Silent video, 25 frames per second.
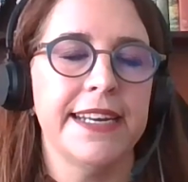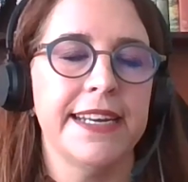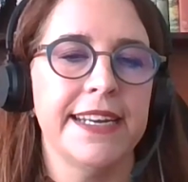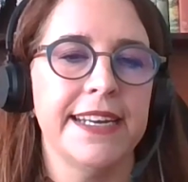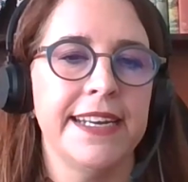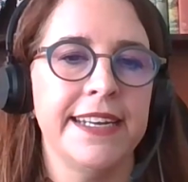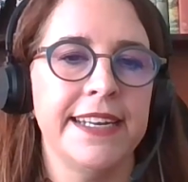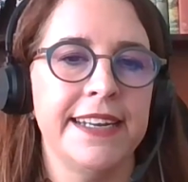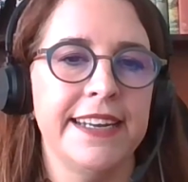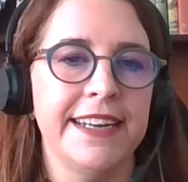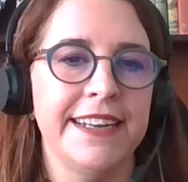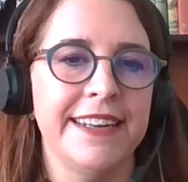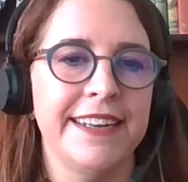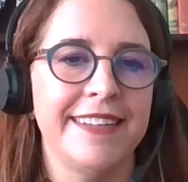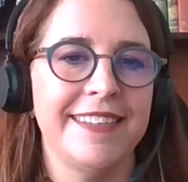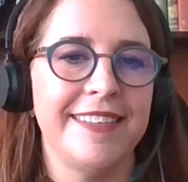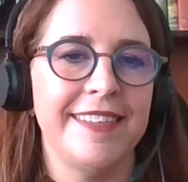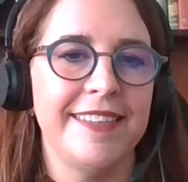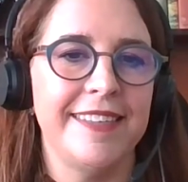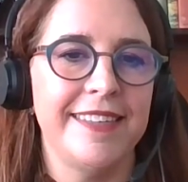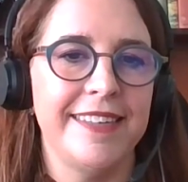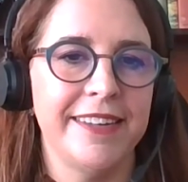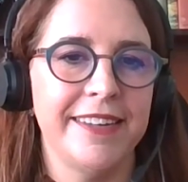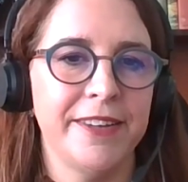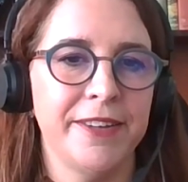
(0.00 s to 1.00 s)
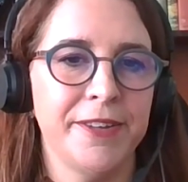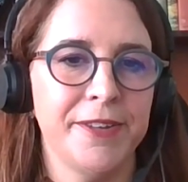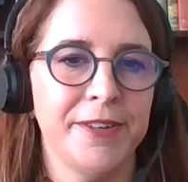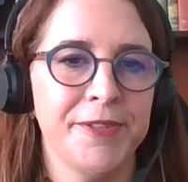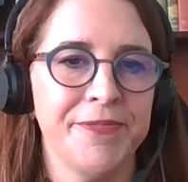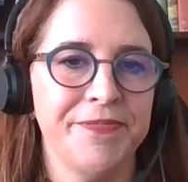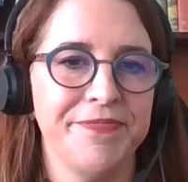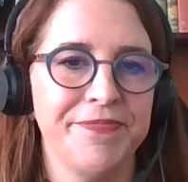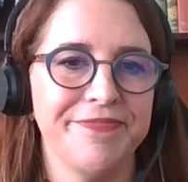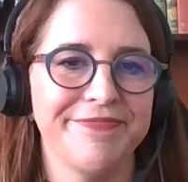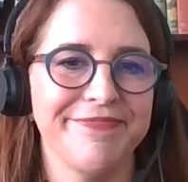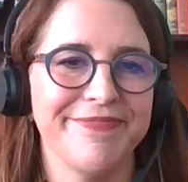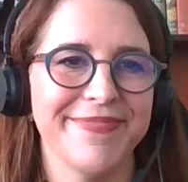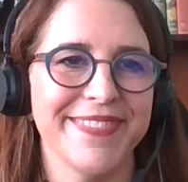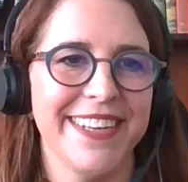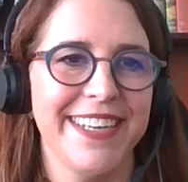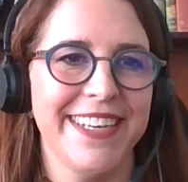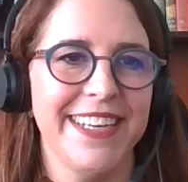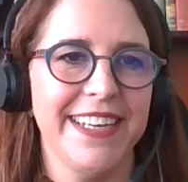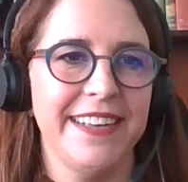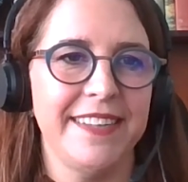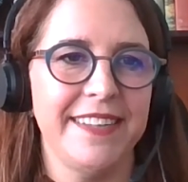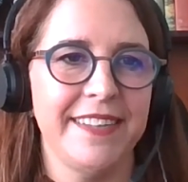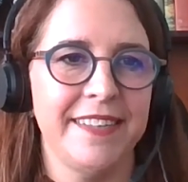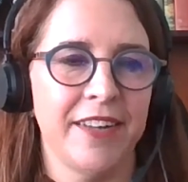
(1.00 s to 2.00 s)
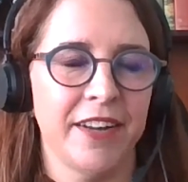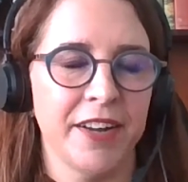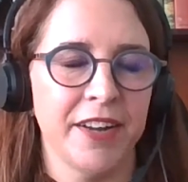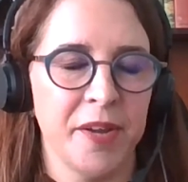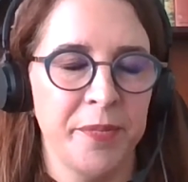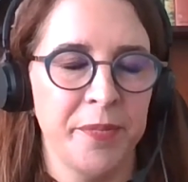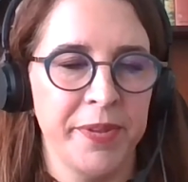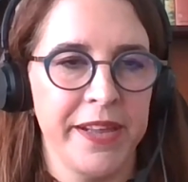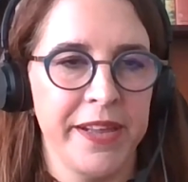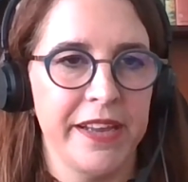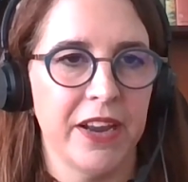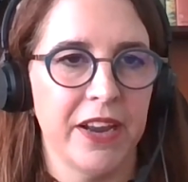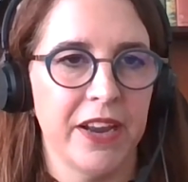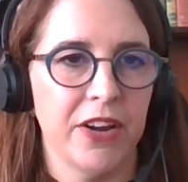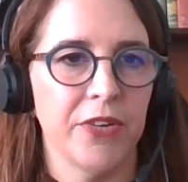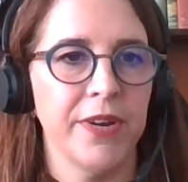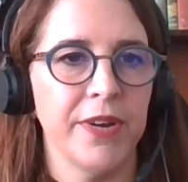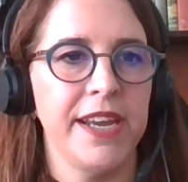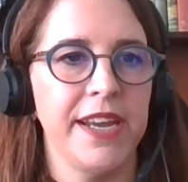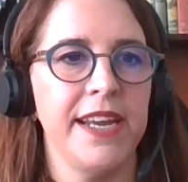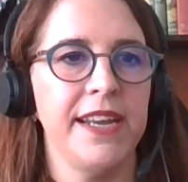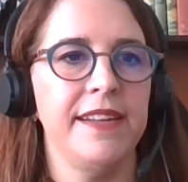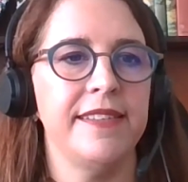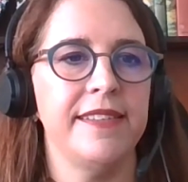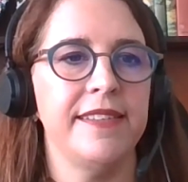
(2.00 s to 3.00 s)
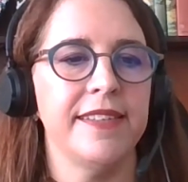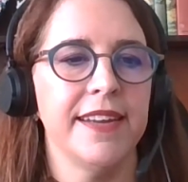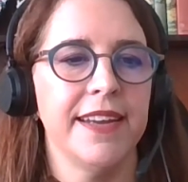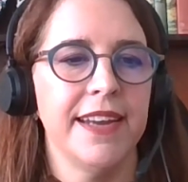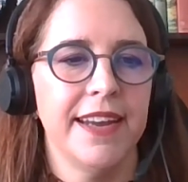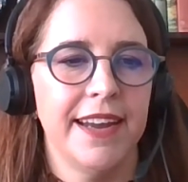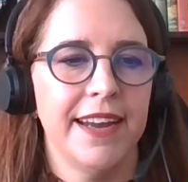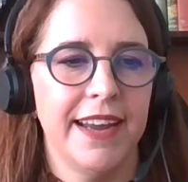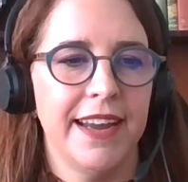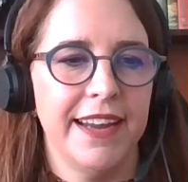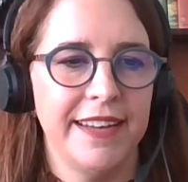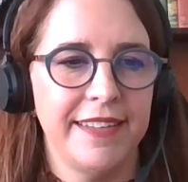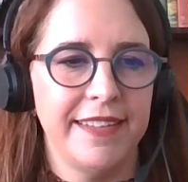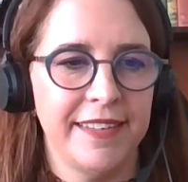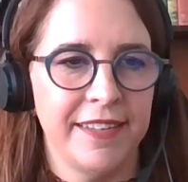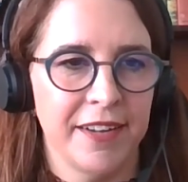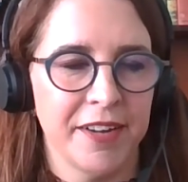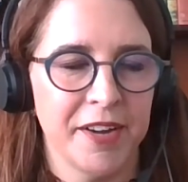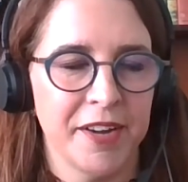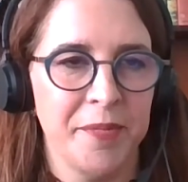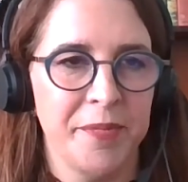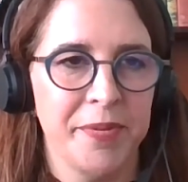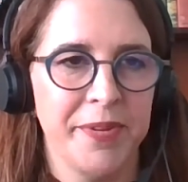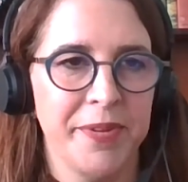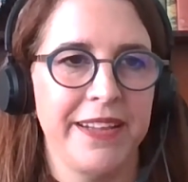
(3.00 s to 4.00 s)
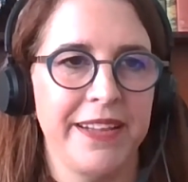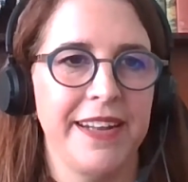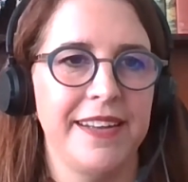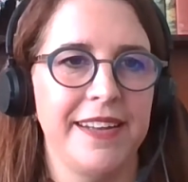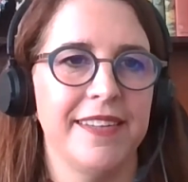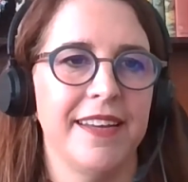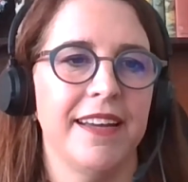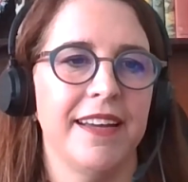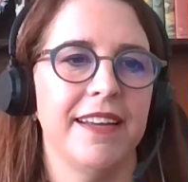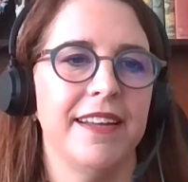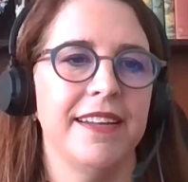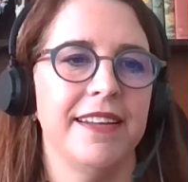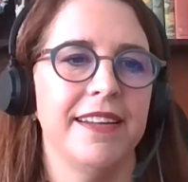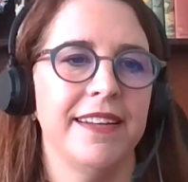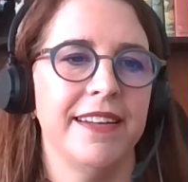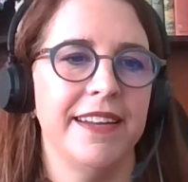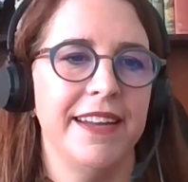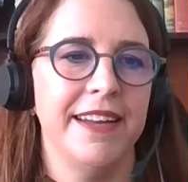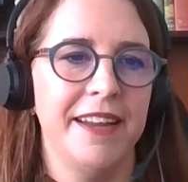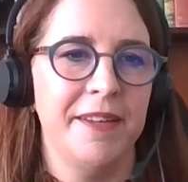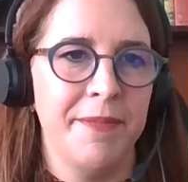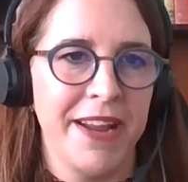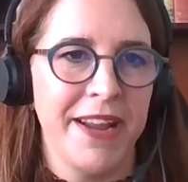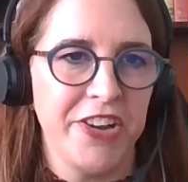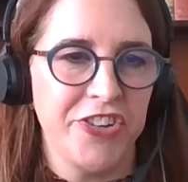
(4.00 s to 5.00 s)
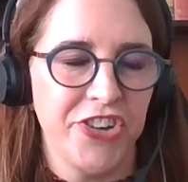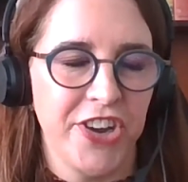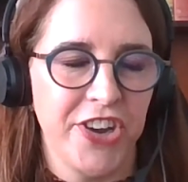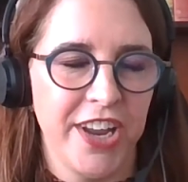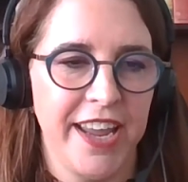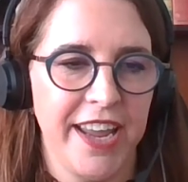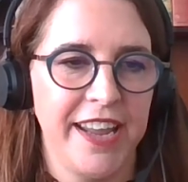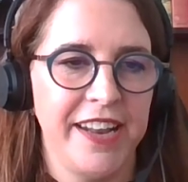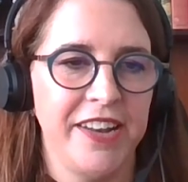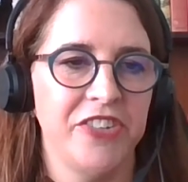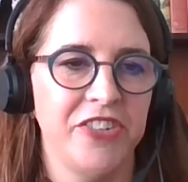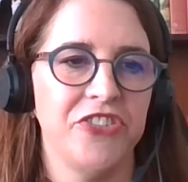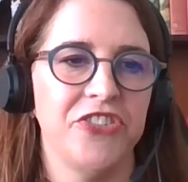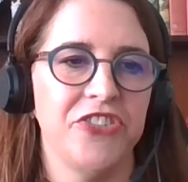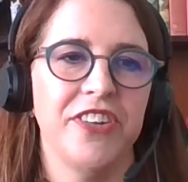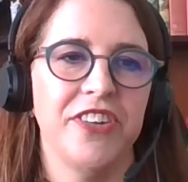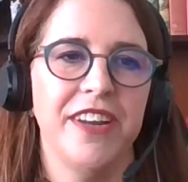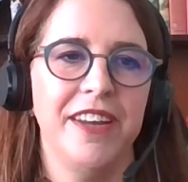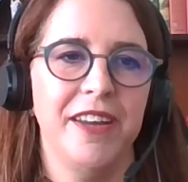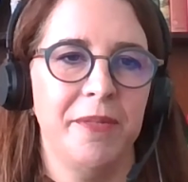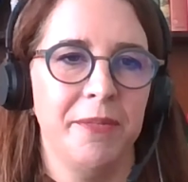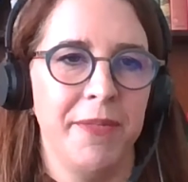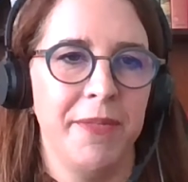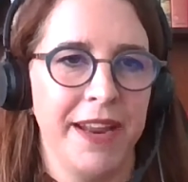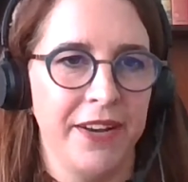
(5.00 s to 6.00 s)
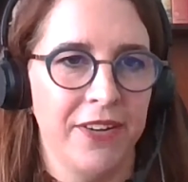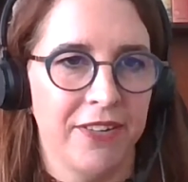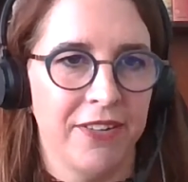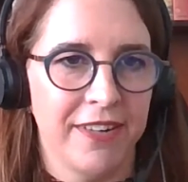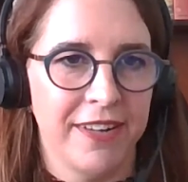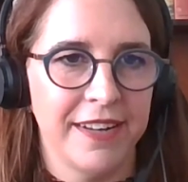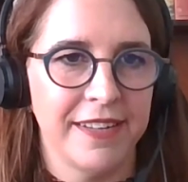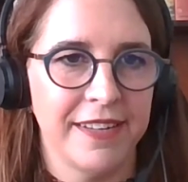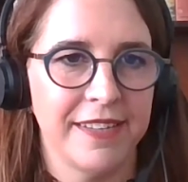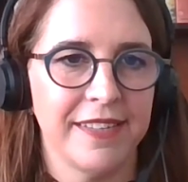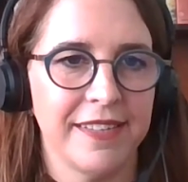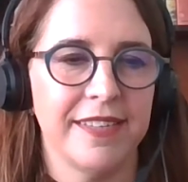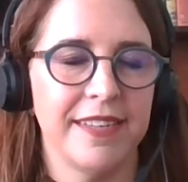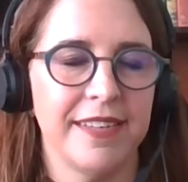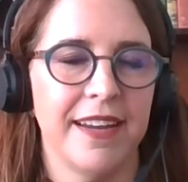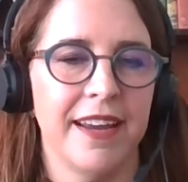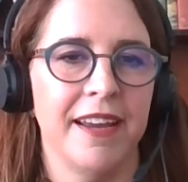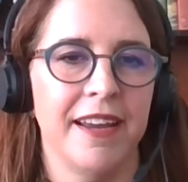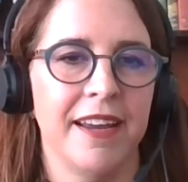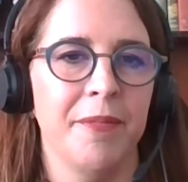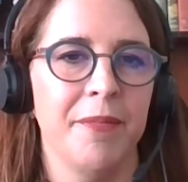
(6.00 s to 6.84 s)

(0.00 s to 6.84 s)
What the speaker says: it's not completely agreed. It's not completely done. It may change. It may not.